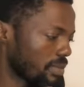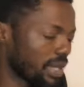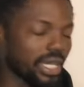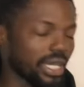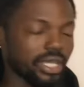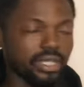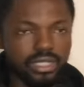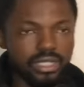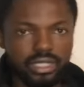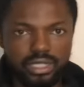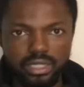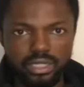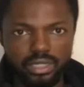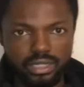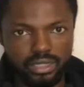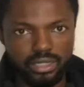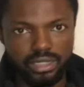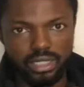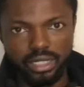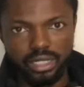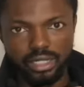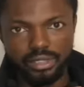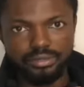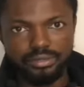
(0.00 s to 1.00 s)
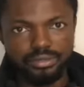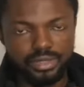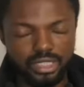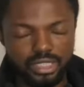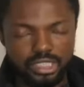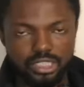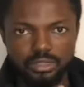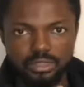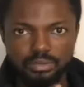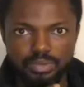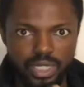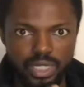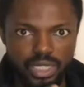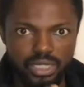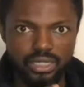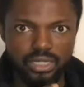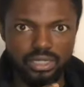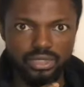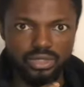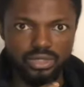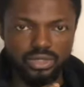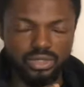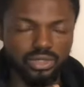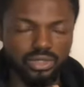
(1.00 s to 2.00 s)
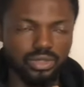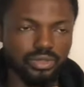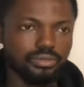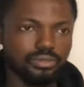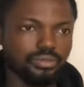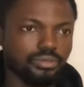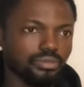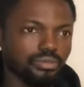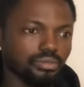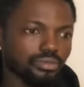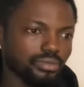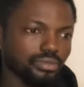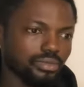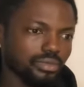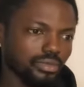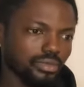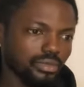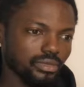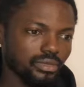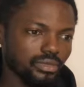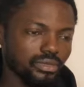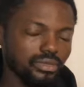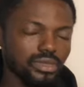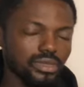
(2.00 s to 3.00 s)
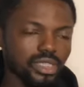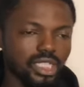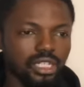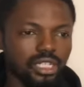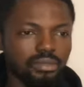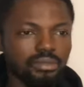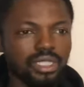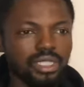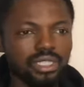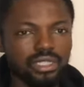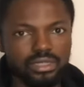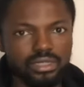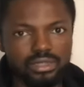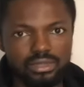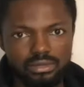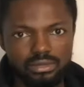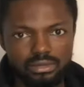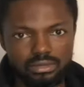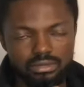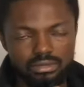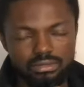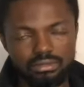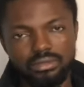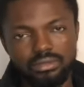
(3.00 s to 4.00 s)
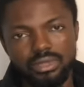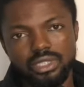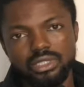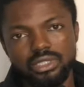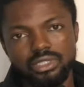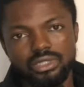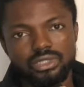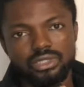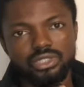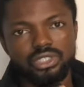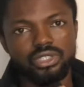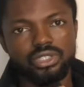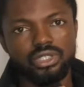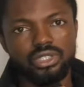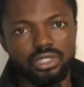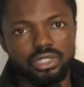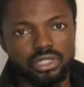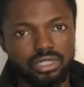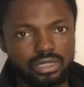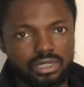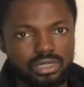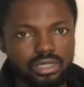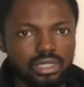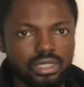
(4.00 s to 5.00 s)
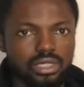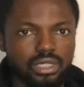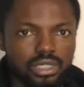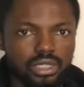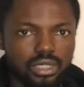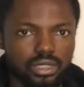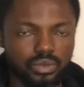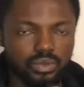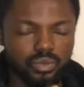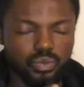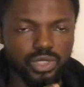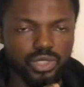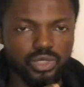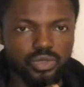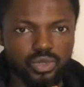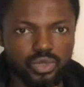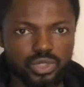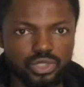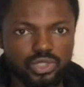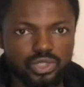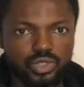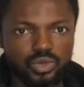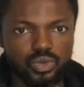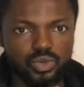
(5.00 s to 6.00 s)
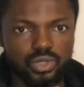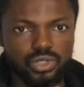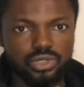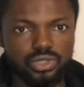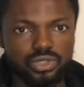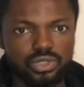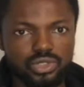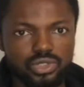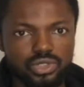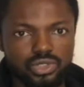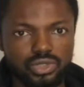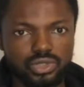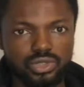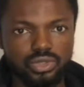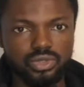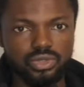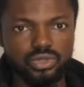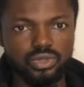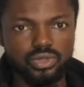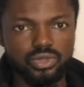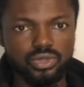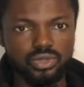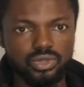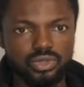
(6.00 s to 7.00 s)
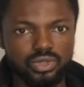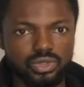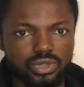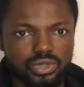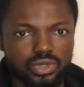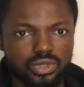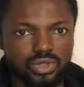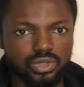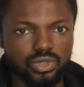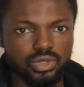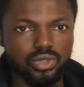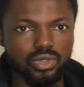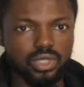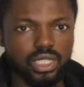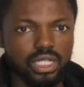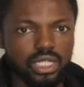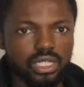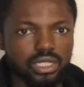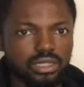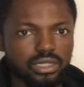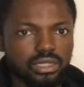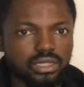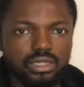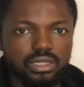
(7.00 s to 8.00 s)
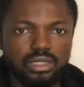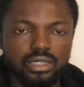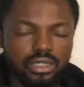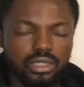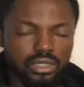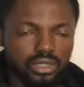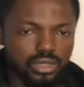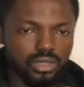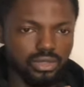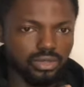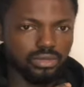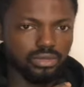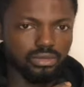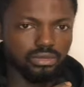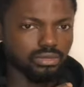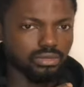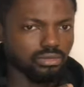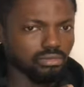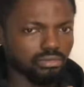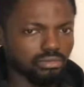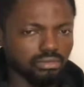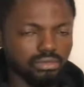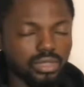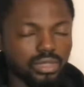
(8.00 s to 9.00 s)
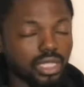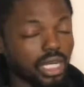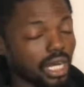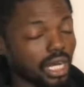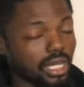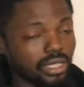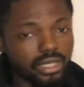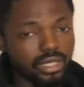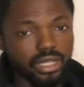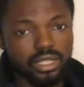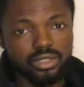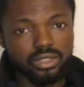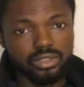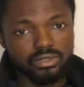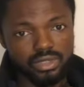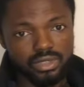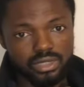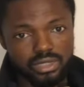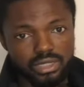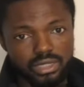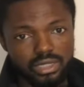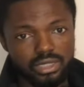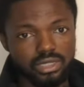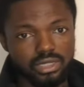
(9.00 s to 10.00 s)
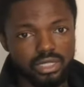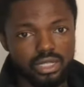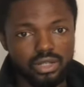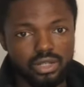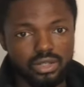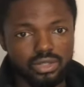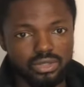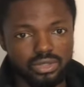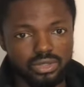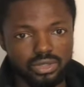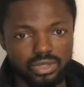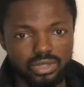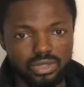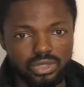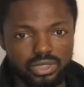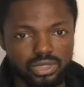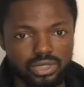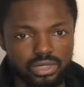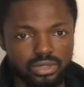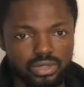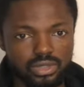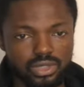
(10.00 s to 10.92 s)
Penny. Yeah, it's Penny. So I mean, make a choice which one you want to use, you know, and you know, at the end of the day, they're all good.